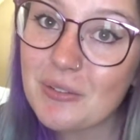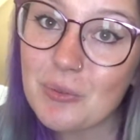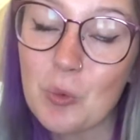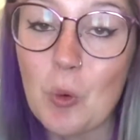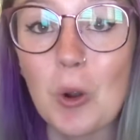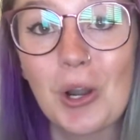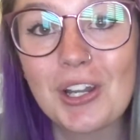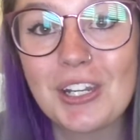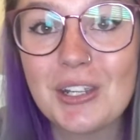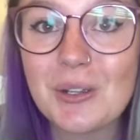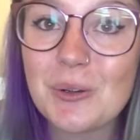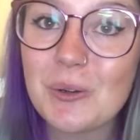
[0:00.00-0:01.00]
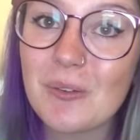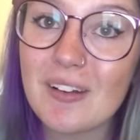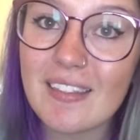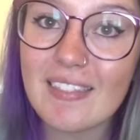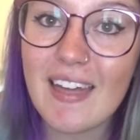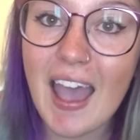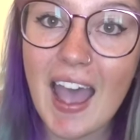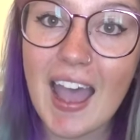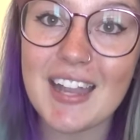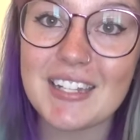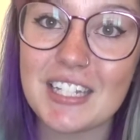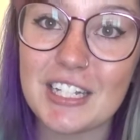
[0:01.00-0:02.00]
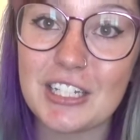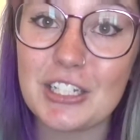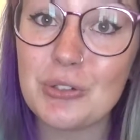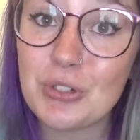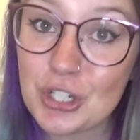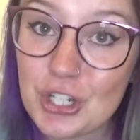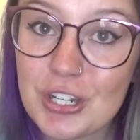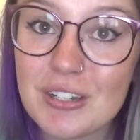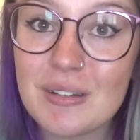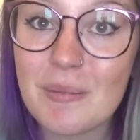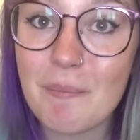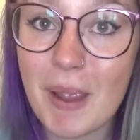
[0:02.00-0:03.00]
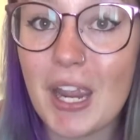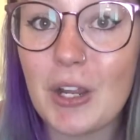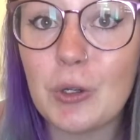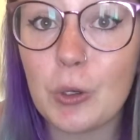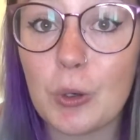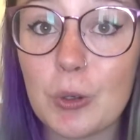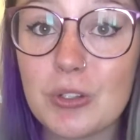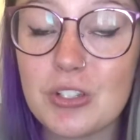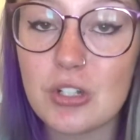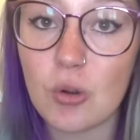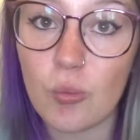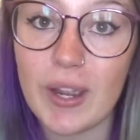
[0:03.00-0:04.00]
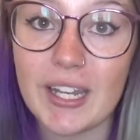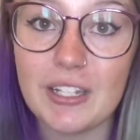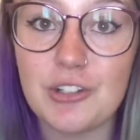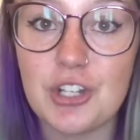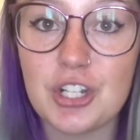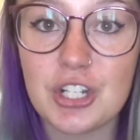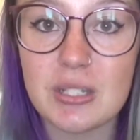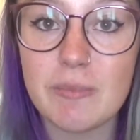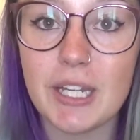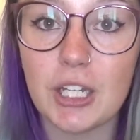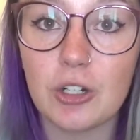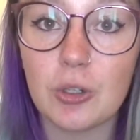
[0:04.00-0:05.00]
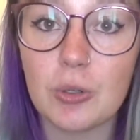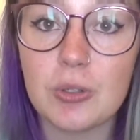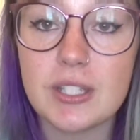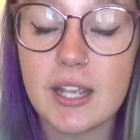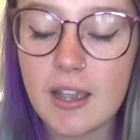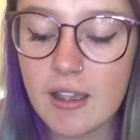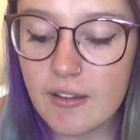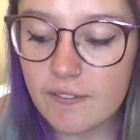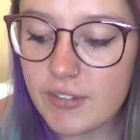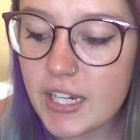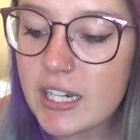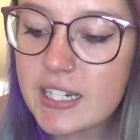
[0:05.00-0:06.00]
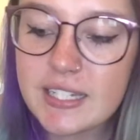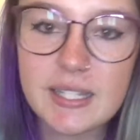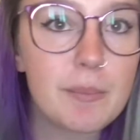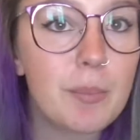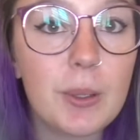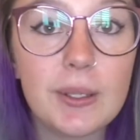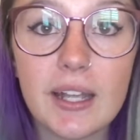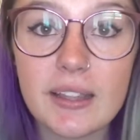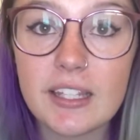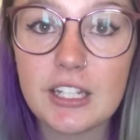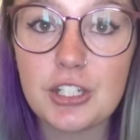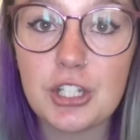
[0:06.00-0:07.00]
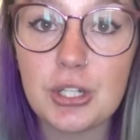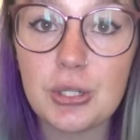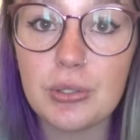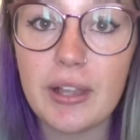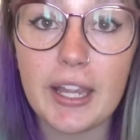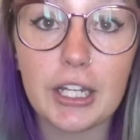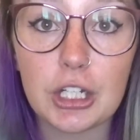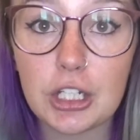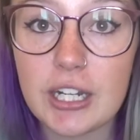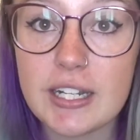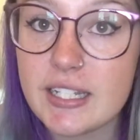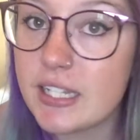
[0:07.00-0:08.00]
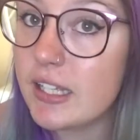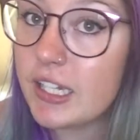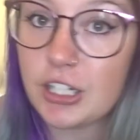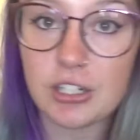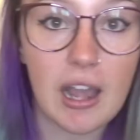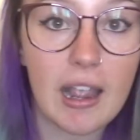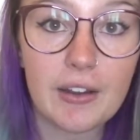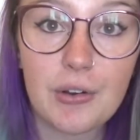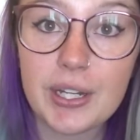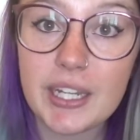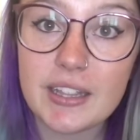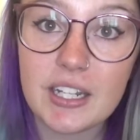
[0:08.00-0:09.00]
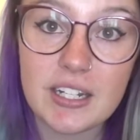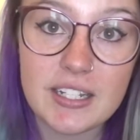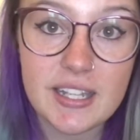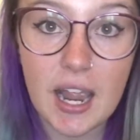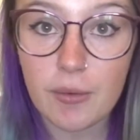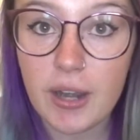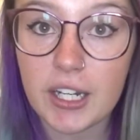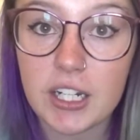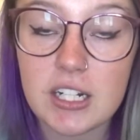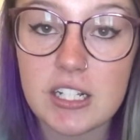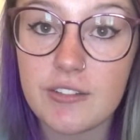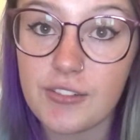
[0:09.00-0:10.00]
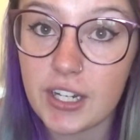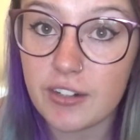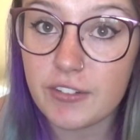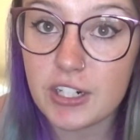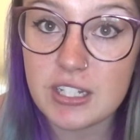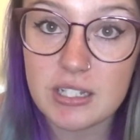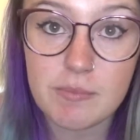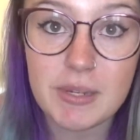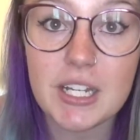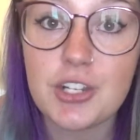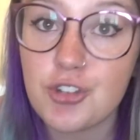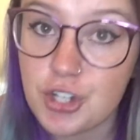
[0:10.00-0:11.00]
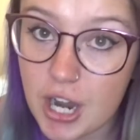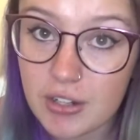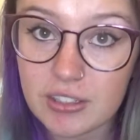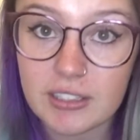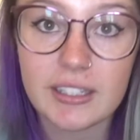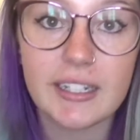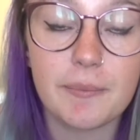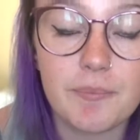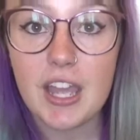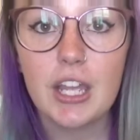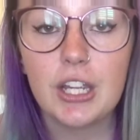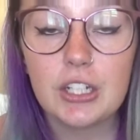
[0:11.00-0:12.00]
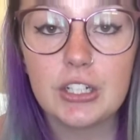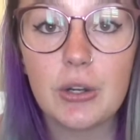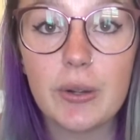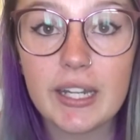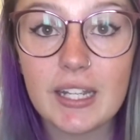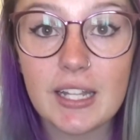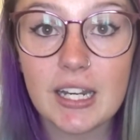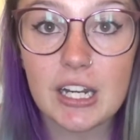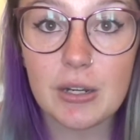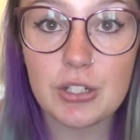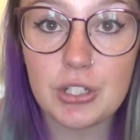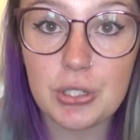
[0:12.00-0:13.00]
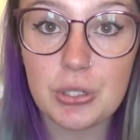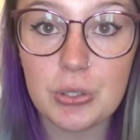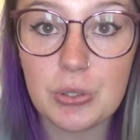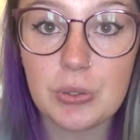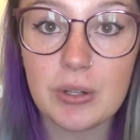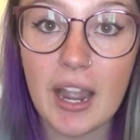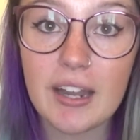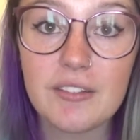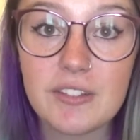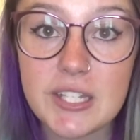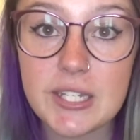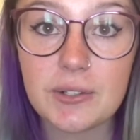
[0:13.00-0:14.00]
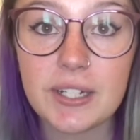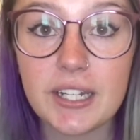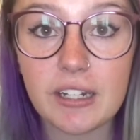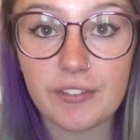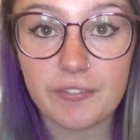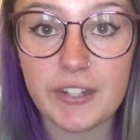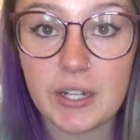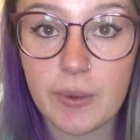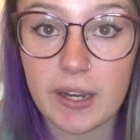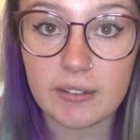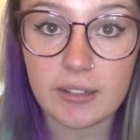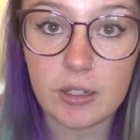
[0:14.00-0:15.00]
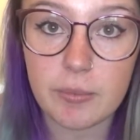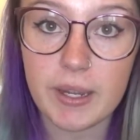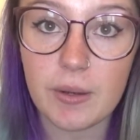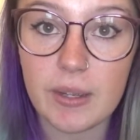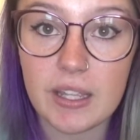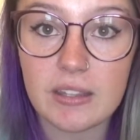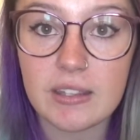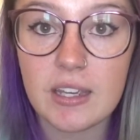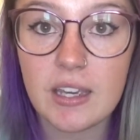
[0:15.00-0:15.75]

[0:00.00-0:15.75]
warn you that you shouldn't make goals to win. You should just make your goals very simple, nothing too like crazy. Like, you're not going in there to set records for your first meet. Generally, you're going in there to kind of still get your feet wet a little bit with